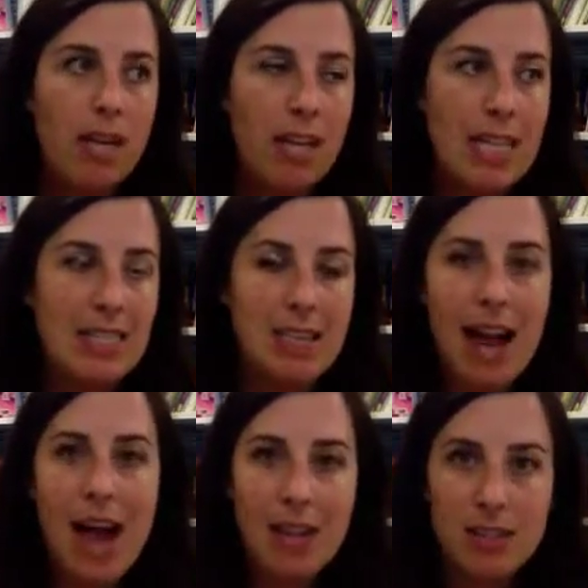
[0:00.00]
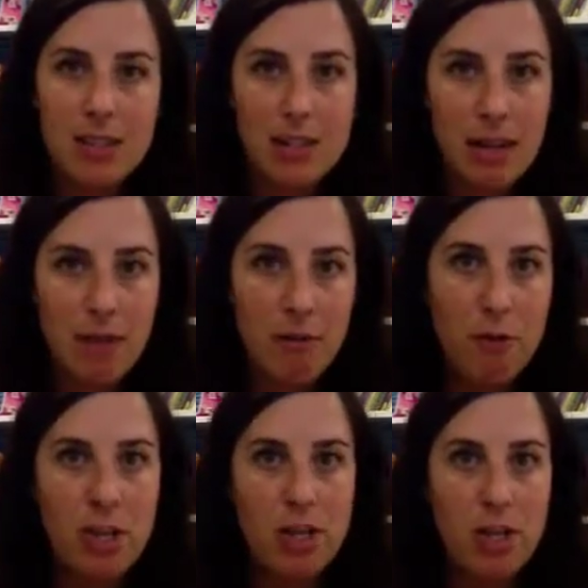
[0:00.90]
kids can access that
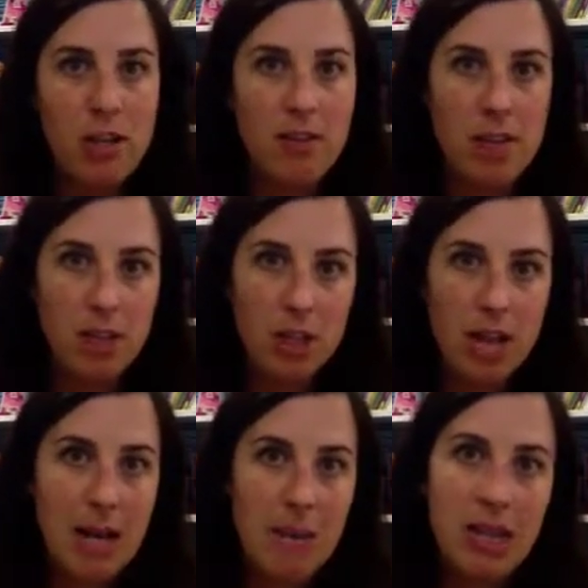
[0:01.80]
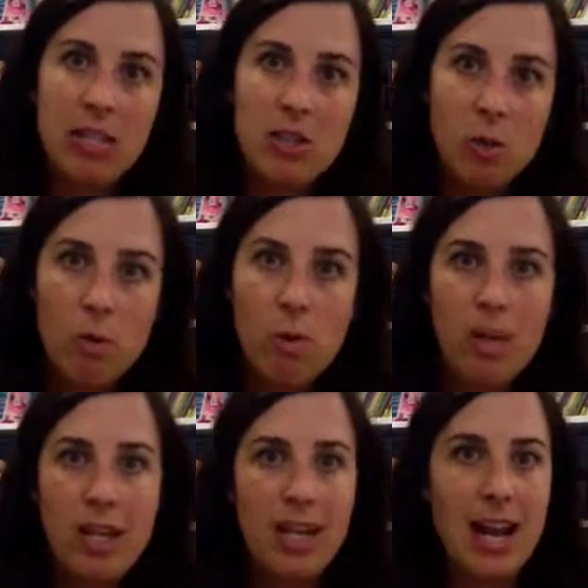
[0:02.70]
information that they're typing in
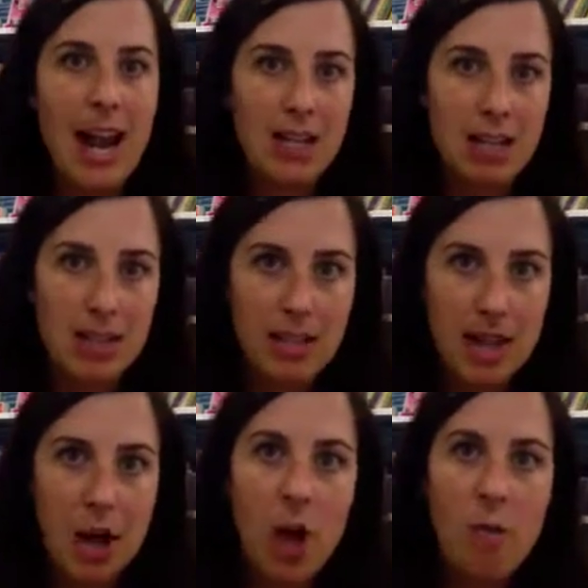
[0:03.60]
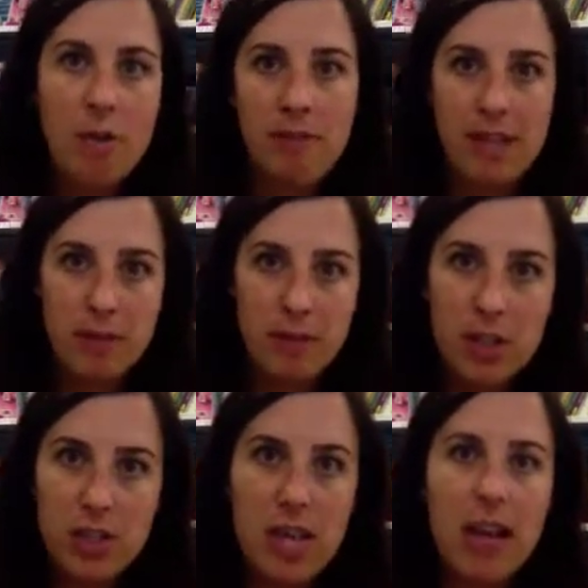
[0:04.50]
school, they can access it at home and vice
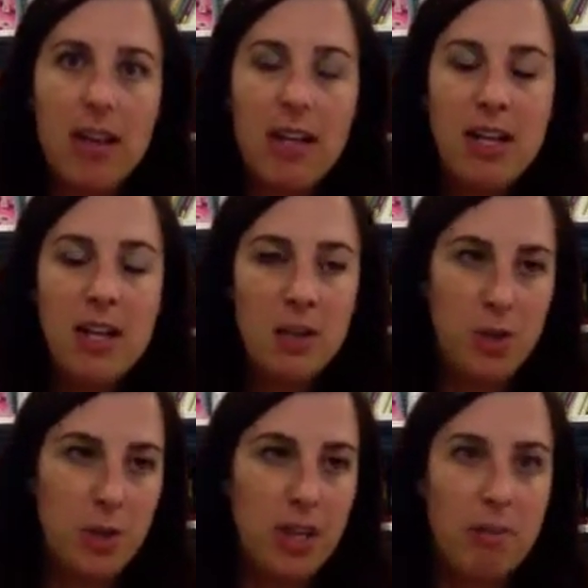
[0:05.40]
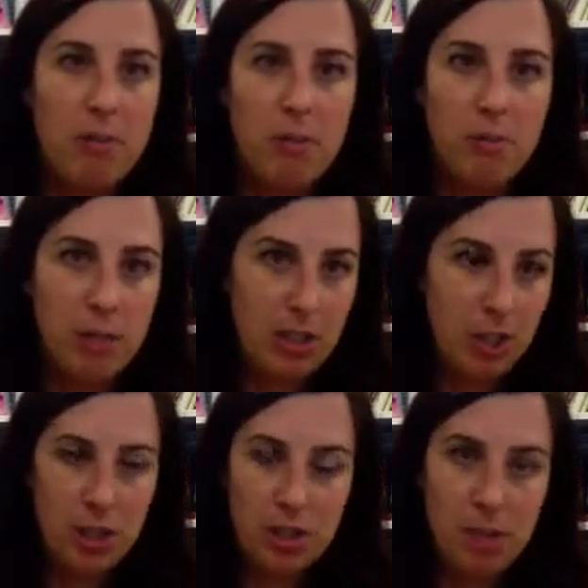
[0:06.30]
versa. So they can
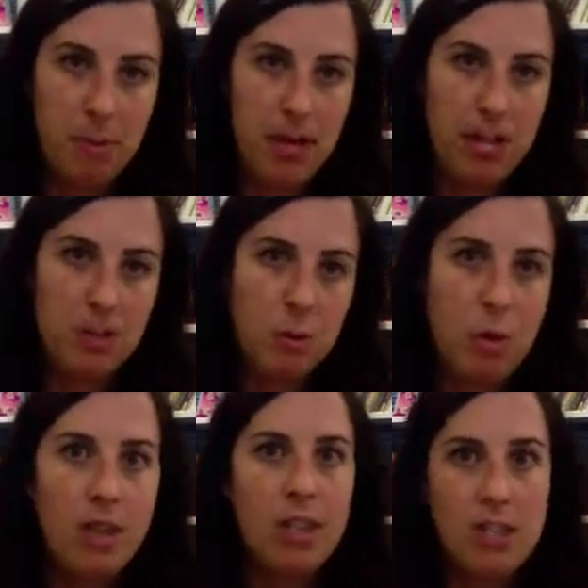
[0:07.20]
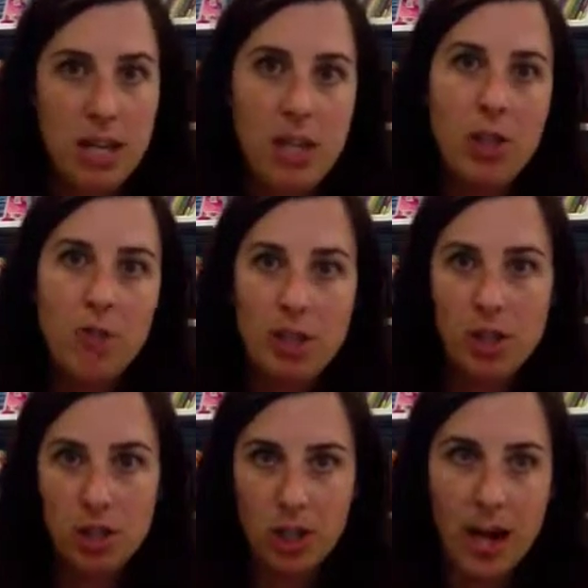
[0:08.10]
research something at school and continue
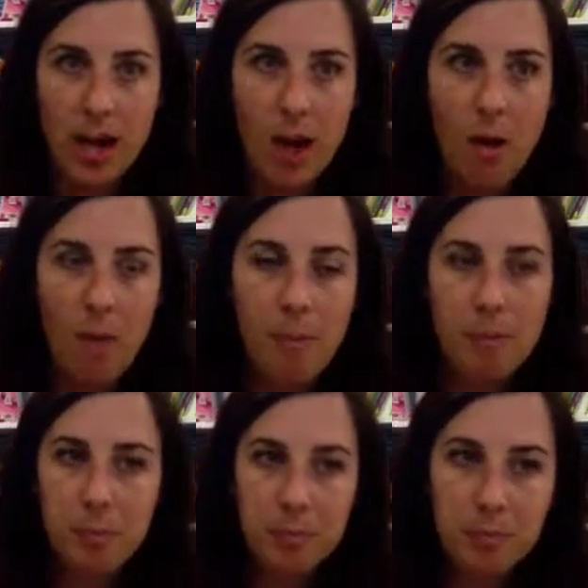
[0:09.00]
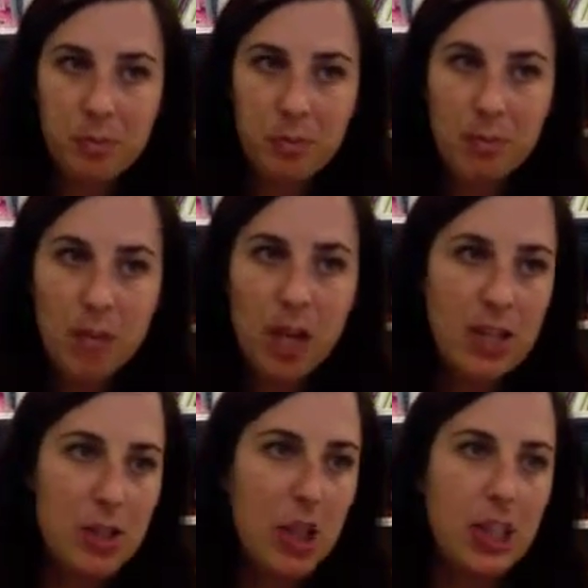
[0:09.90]
researching at home. I
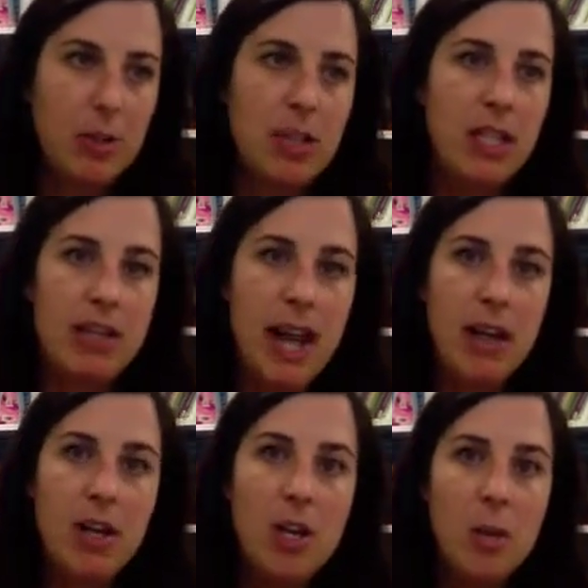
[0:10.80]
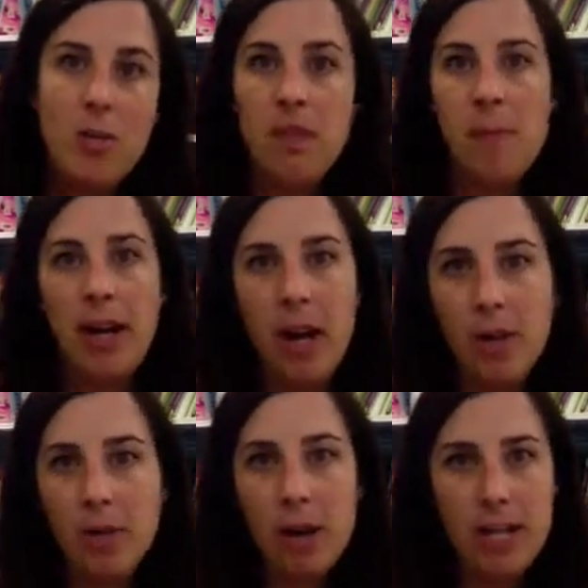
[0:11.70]
started using that within my
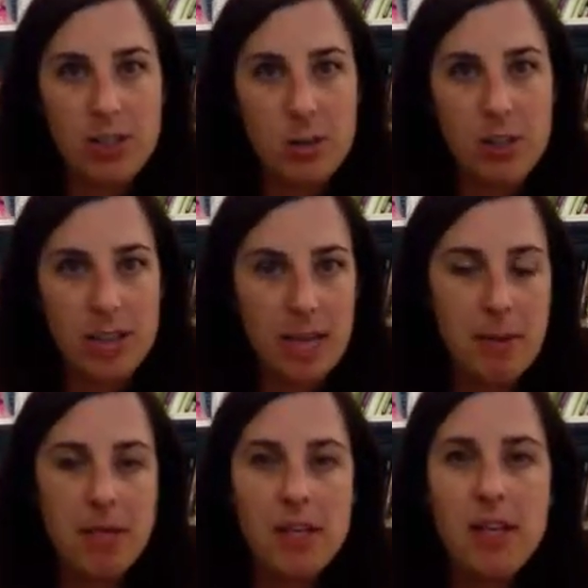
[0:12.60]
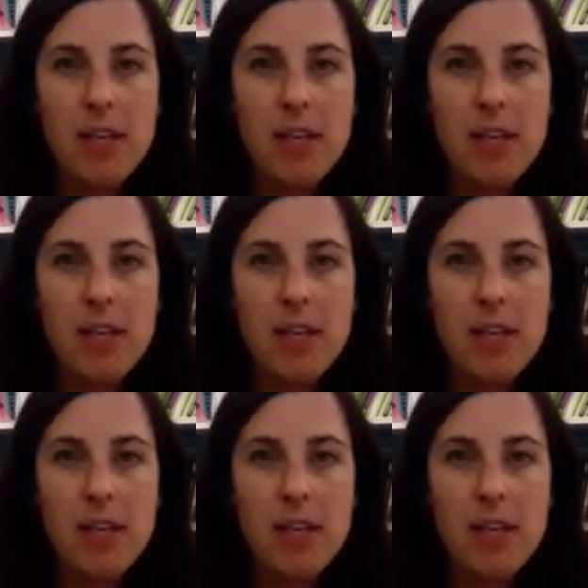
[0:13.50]
own grad school assignments